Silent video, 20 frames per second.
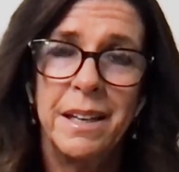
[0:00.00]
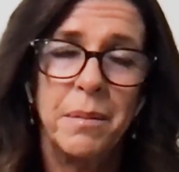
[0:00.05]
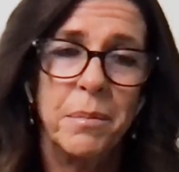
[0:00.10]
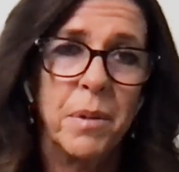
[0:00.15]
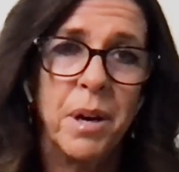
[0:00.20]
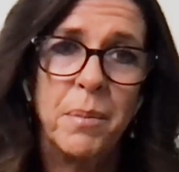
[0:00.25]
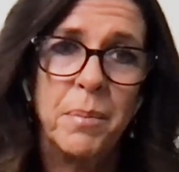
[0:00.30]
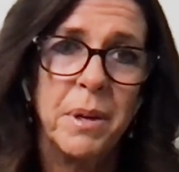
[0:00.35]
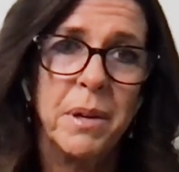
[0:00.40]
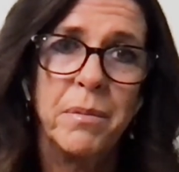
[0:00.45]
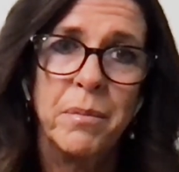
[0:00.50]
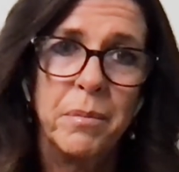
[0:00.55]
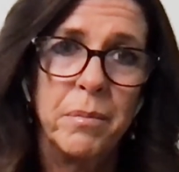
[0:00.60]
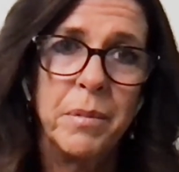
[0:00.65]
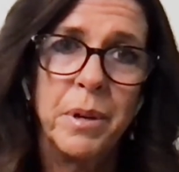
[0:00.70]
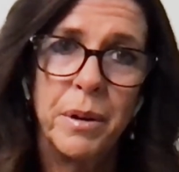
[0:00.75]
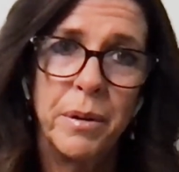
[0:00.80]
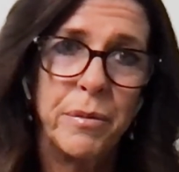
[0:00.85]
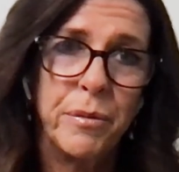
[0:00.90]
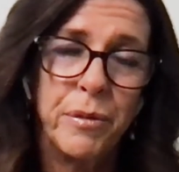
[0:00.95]
It might be,
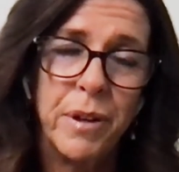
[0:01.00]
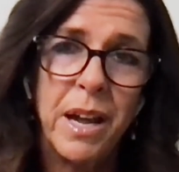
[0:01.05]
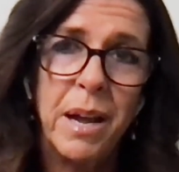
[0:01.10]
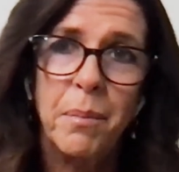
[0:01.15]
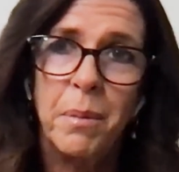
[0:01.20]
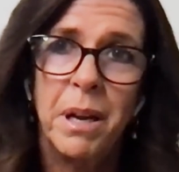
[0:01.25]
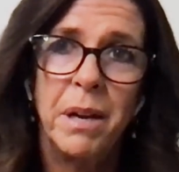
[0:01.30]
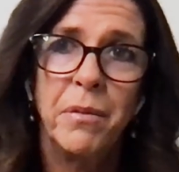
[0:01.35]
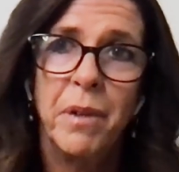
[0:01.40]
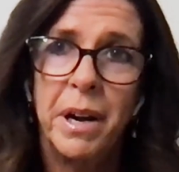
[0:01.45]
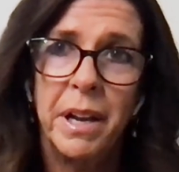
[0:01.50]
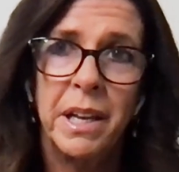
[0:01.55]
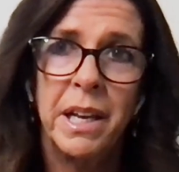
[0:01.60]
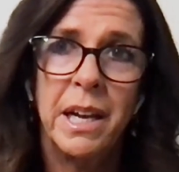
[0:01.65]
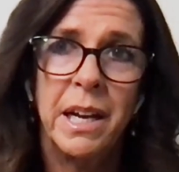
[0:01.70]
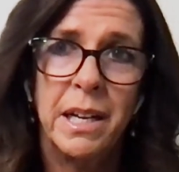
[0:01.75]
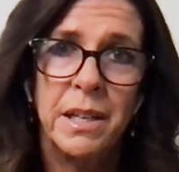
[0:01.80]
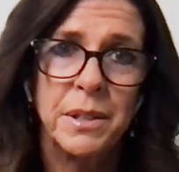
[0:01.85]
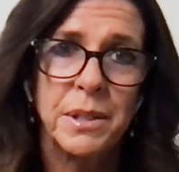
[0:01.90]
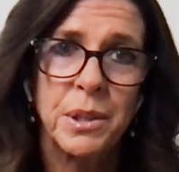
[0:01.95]
family, running a
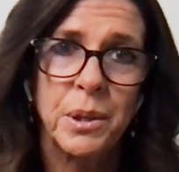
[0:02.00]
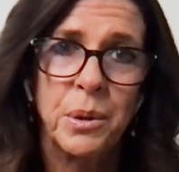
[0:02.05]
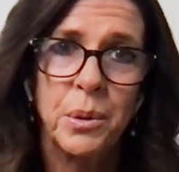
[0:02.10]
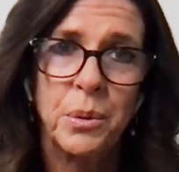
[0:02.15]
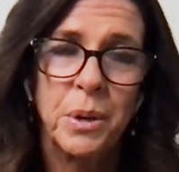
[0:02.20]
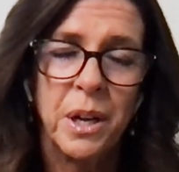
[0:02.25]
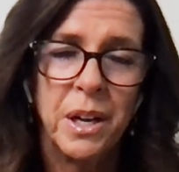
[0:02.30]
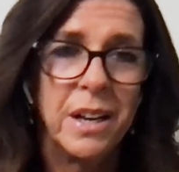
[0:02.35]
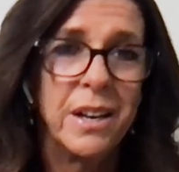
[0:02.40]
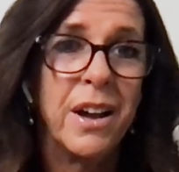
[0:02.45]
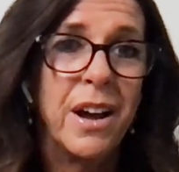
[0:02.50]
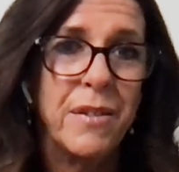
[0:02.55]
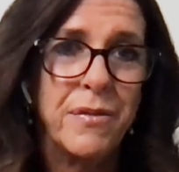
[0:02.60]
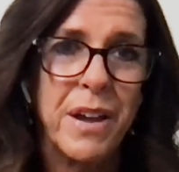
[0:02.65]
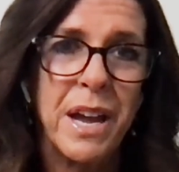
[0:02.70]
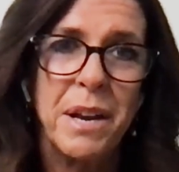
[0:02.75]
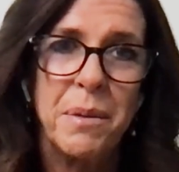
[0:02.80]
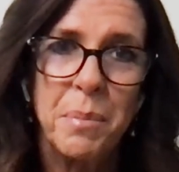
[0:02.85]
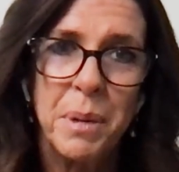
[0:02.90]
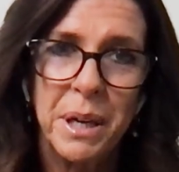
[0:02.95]
household, life
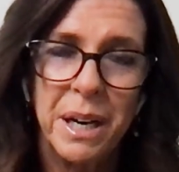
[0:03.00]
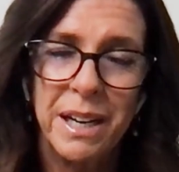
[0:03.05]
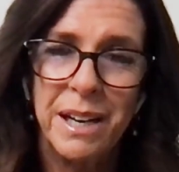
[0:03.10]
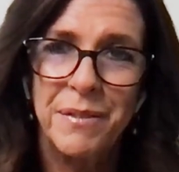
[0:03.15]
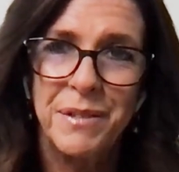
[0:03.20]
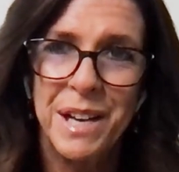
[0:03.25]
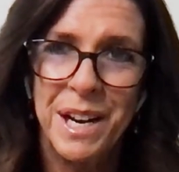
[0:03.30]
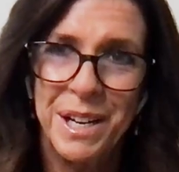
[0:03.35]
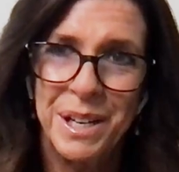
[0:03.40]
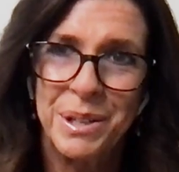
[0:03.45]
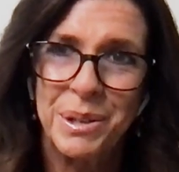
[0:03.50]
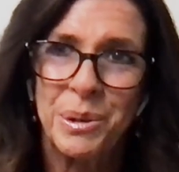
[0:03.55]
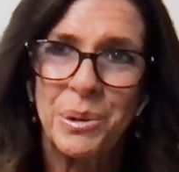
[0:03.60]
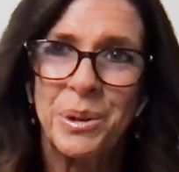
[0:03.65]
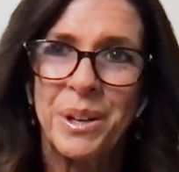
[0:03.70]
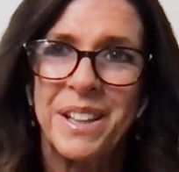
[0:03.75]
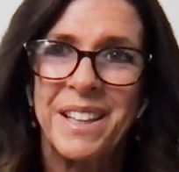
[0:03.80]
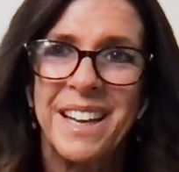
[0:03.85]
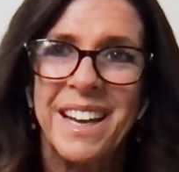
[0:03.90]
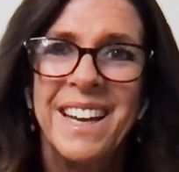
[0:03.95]
admin. I loved how you called
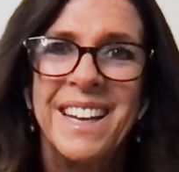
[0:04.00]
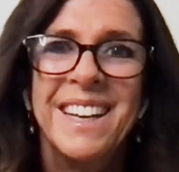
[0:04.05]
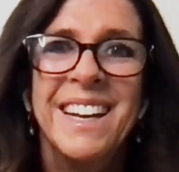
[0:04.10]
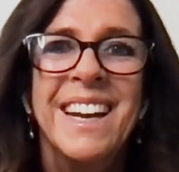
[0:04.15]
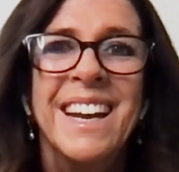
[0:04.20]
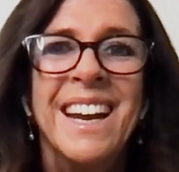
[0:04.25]
it that.